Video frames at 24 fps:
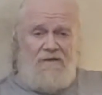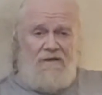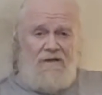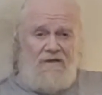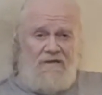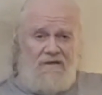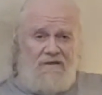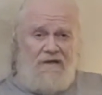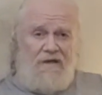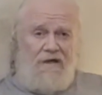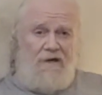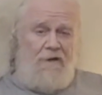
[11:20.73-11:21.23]

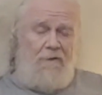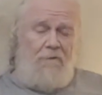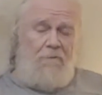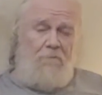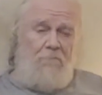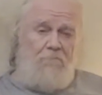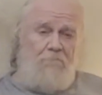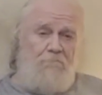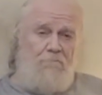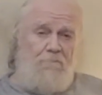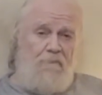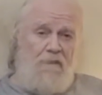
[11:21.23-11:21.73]
like that,
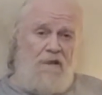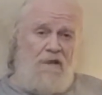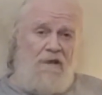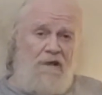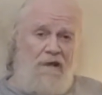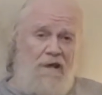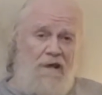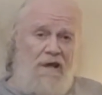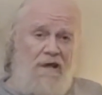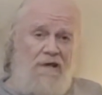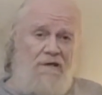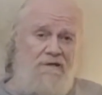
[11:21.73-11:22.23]

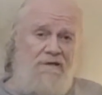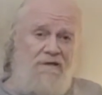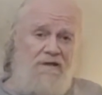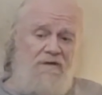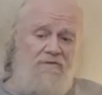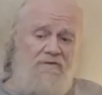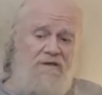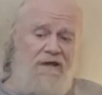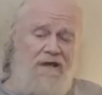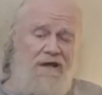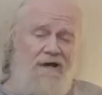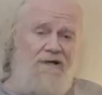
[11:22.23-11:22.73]
and yet
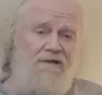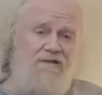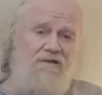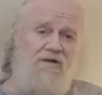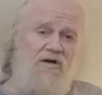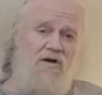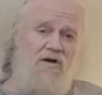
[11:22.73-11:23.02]
they had the